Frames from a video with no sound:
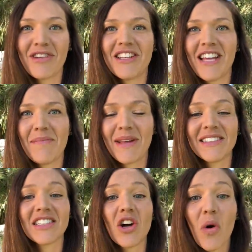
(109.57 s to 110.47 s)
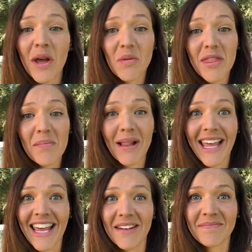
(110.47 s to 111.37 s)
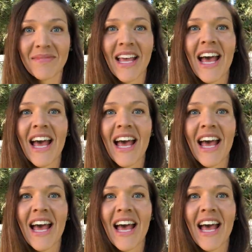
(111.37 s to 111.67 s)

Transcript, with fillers: three tip is go in with a plan.